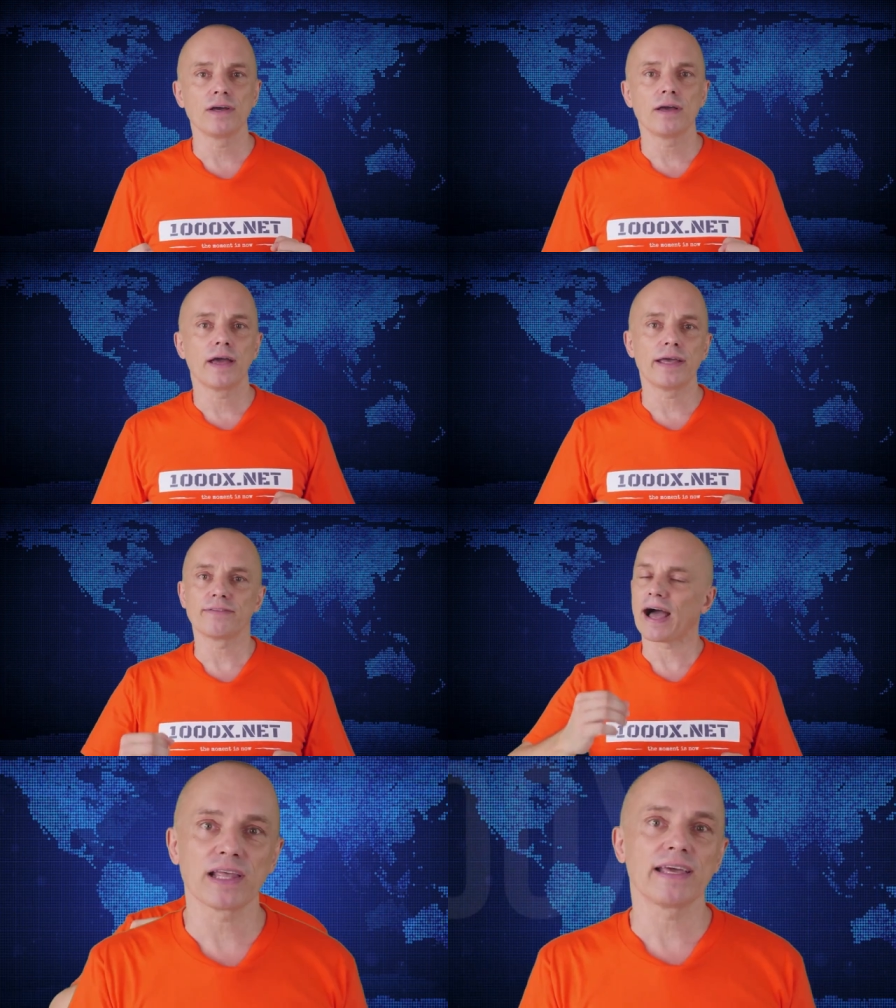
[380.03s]

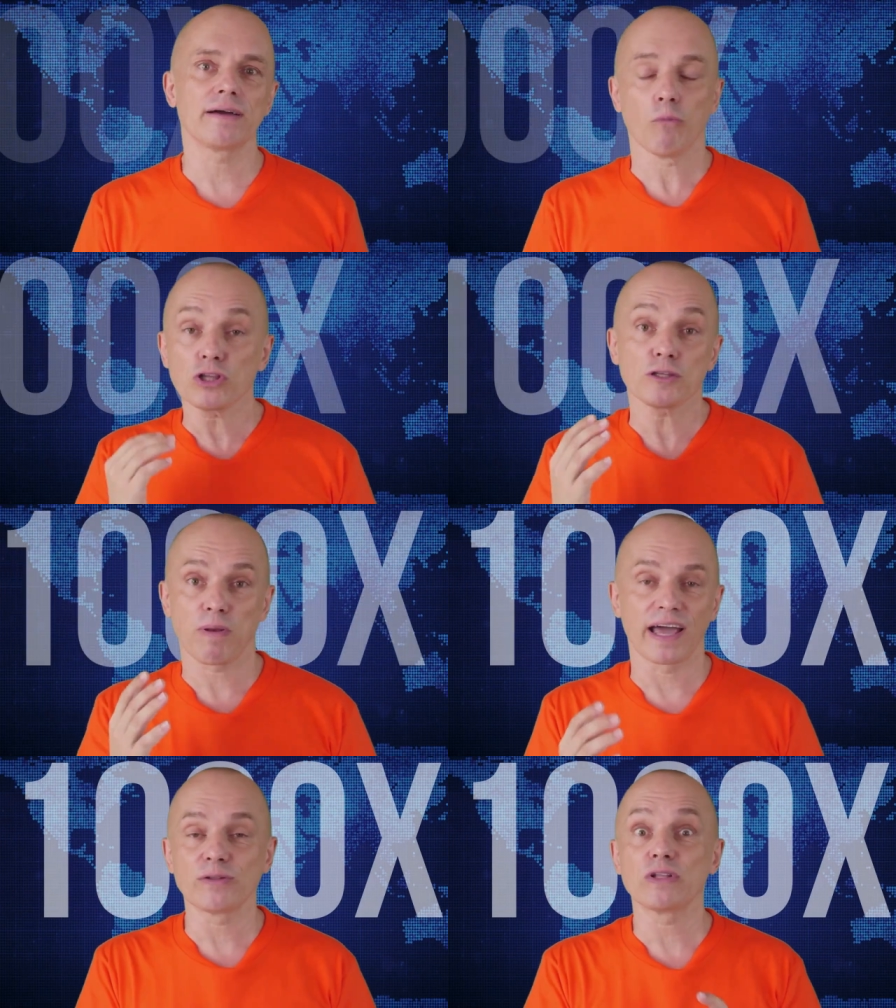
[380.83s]
and I
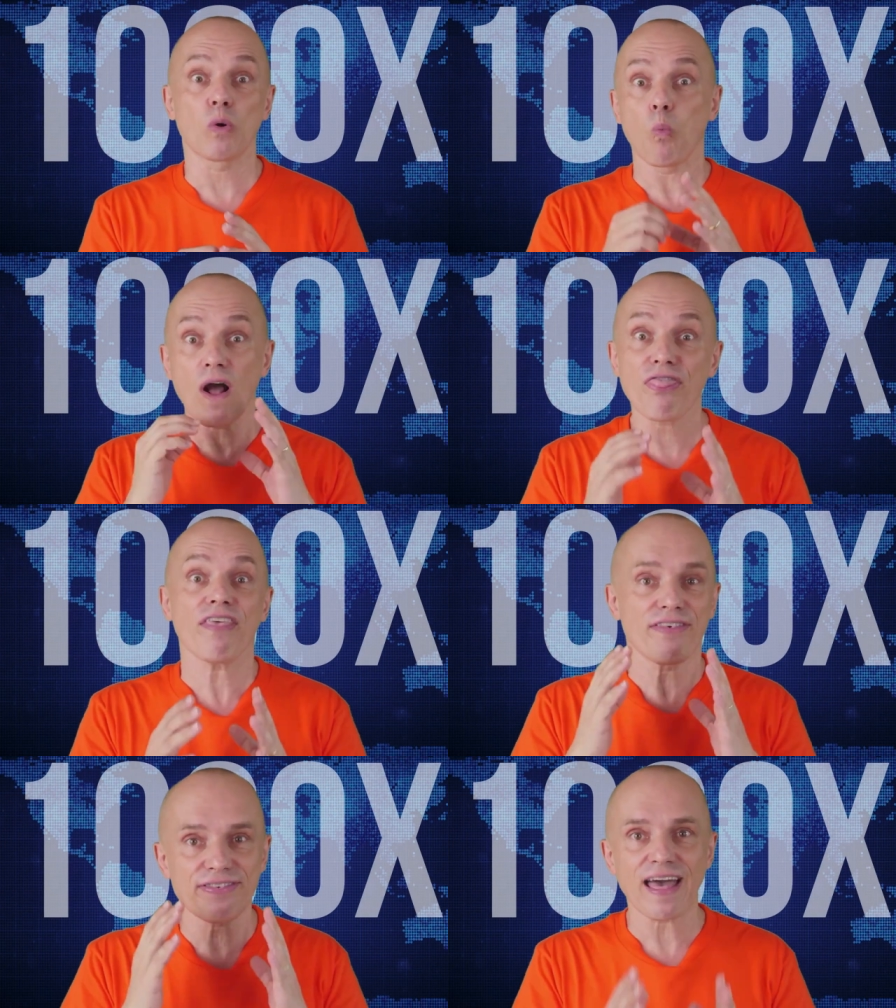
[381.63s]
multiplied with
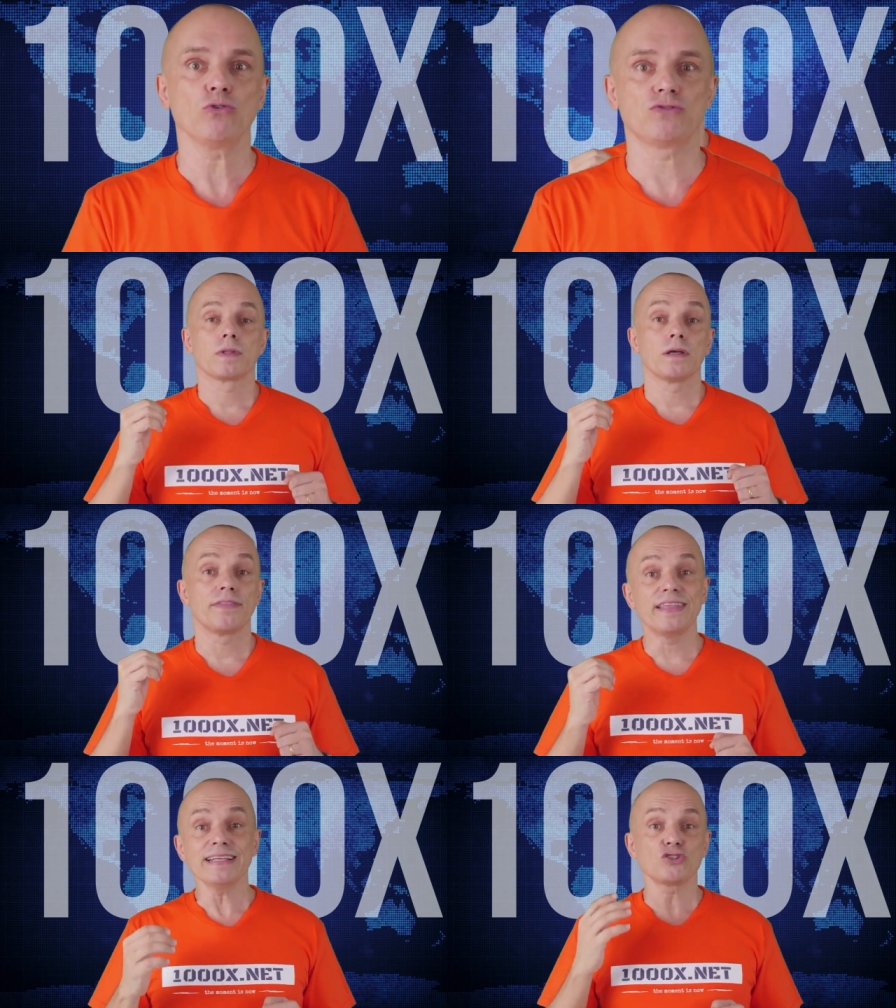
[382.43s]
1000.
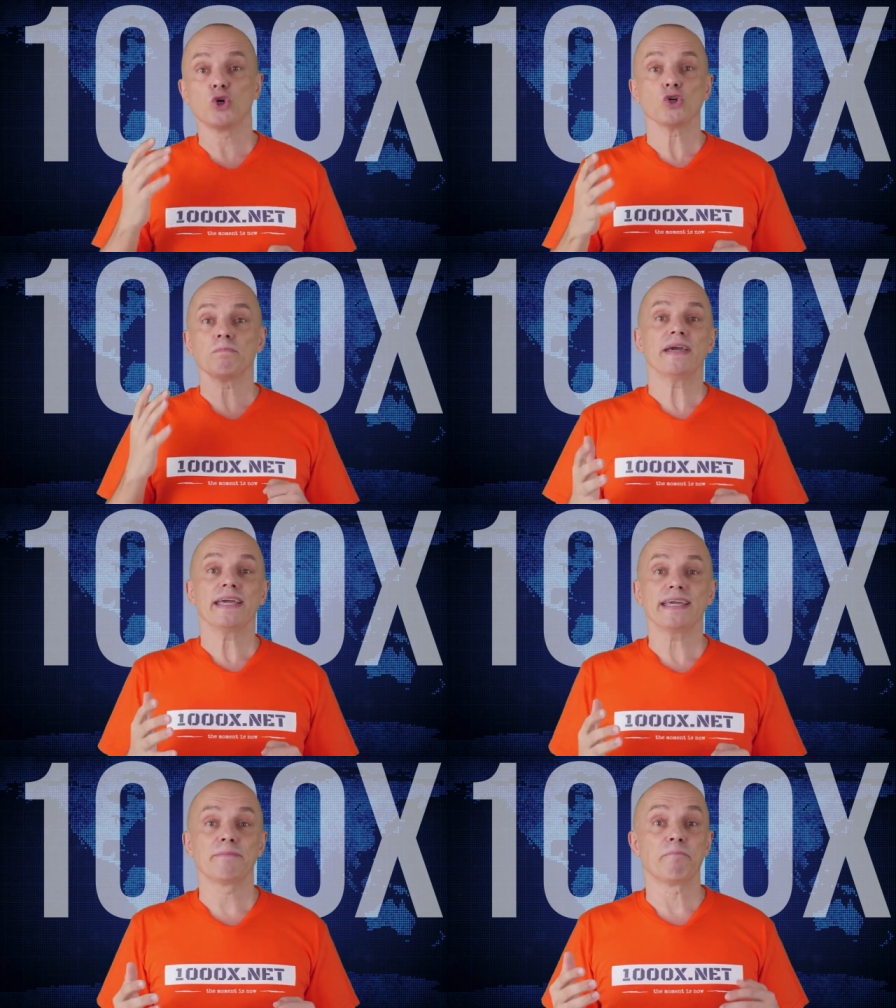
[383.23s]
This could
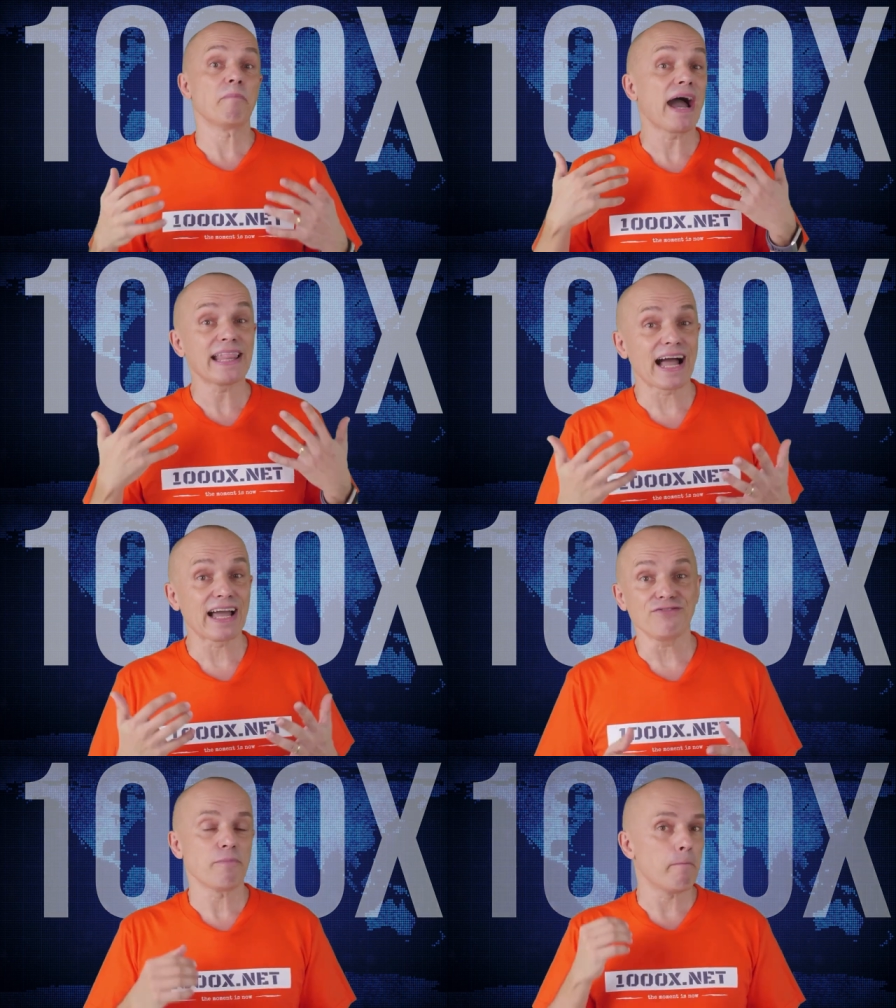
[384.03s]
make my
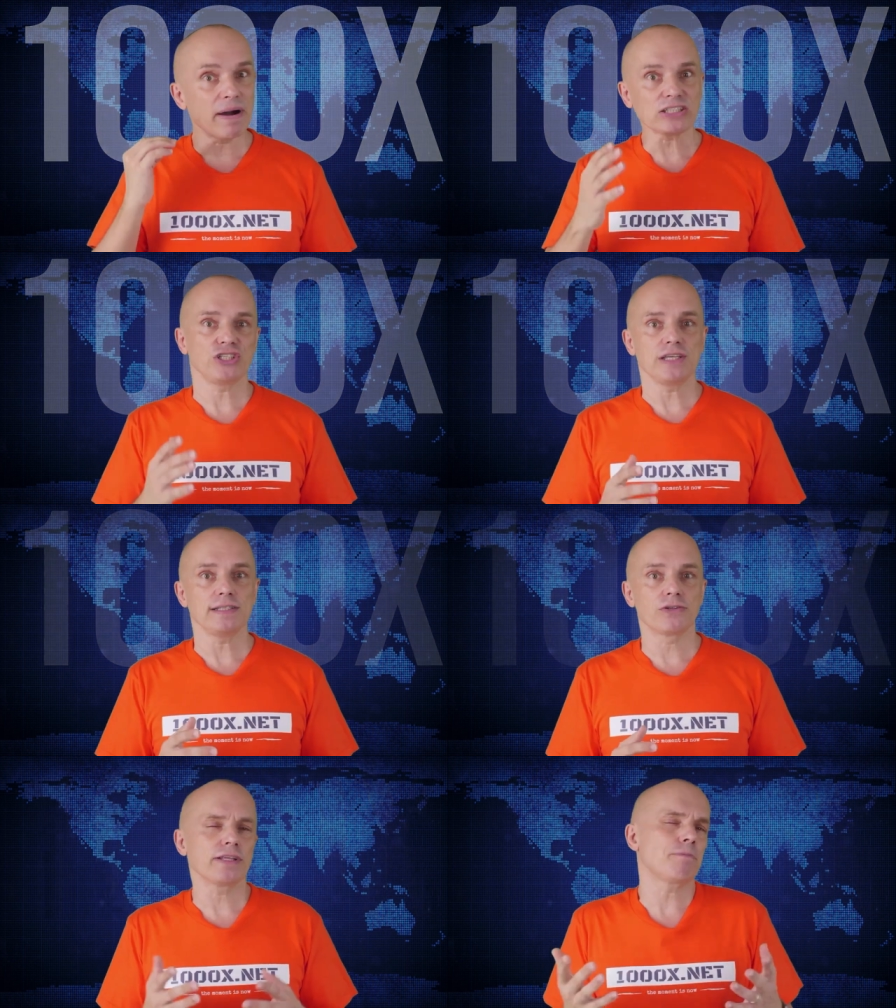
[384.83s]
life much
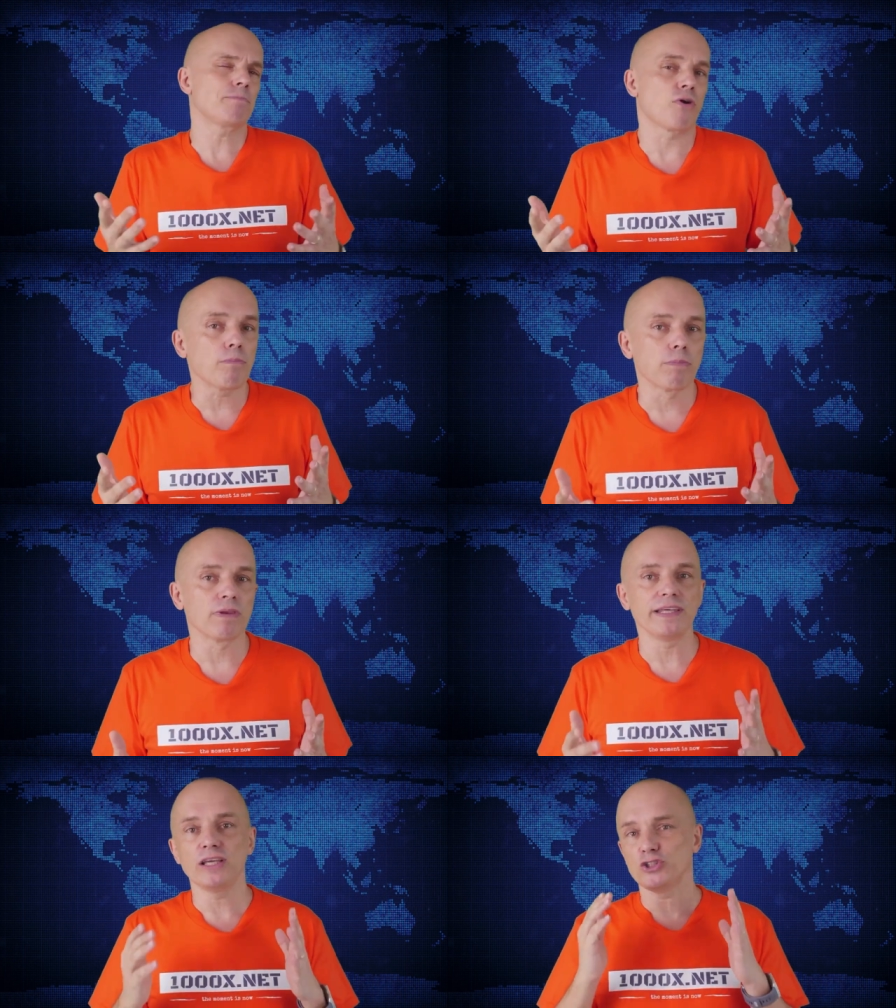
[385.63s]
easier and
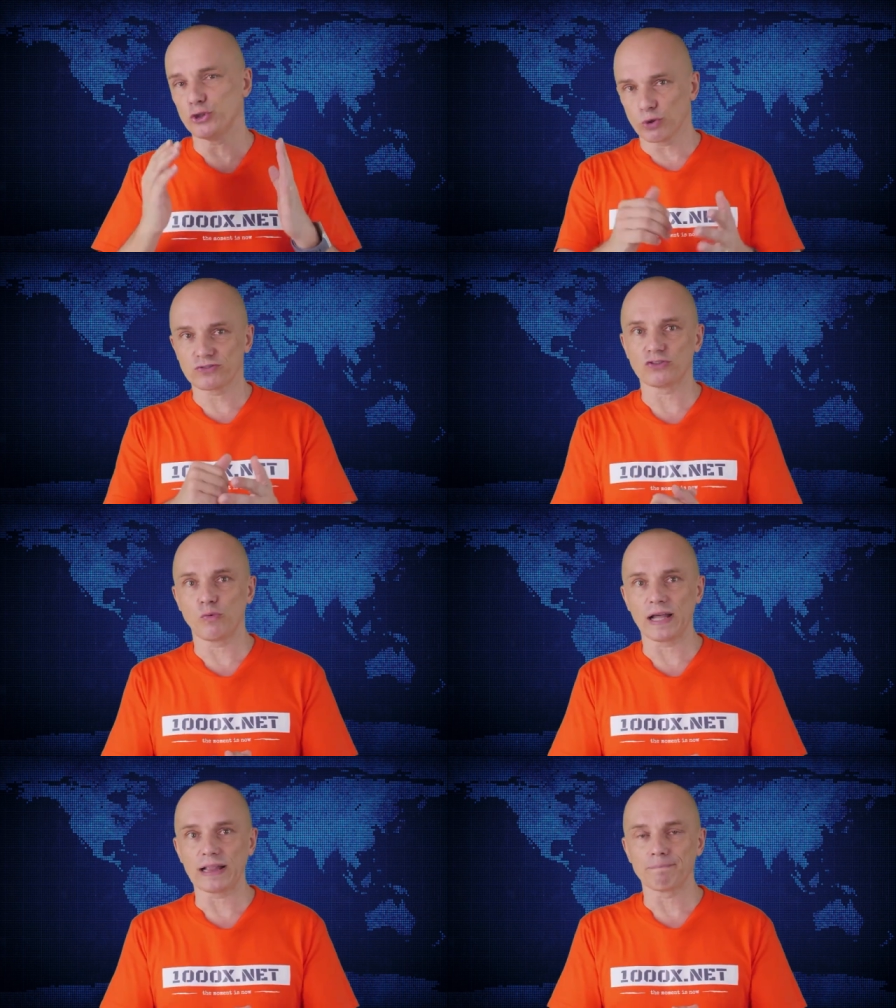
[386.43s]
probably yours as
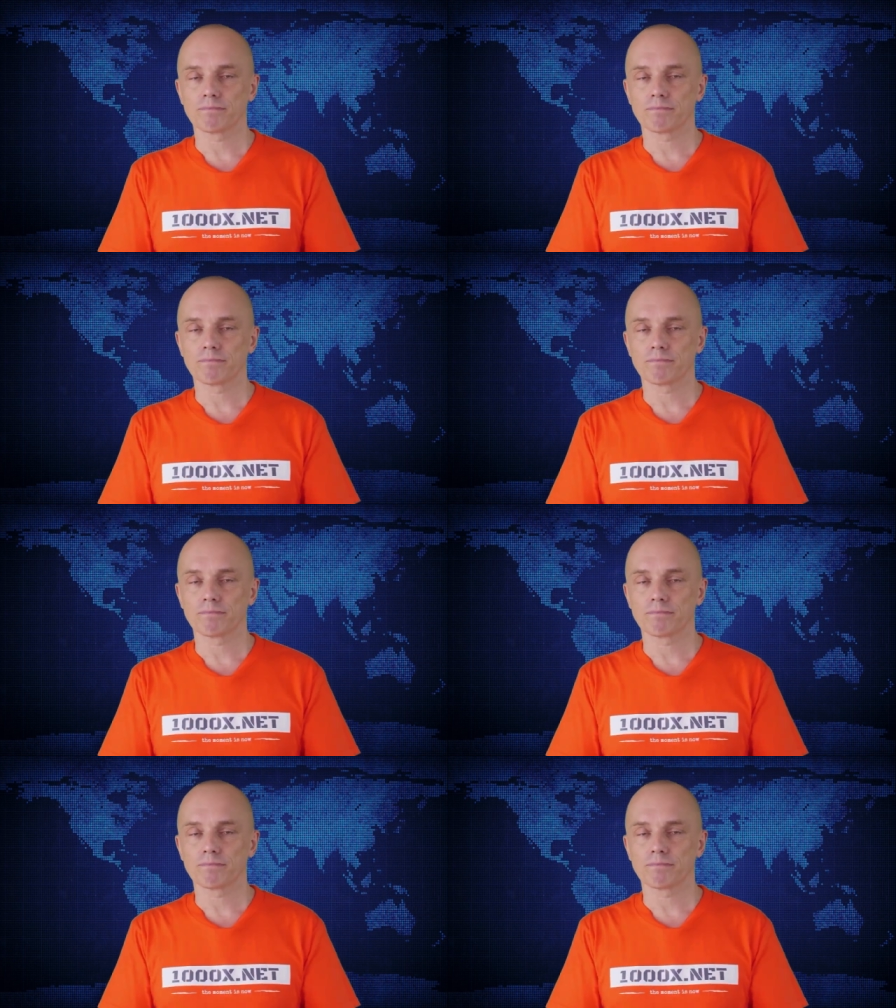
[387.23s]
well.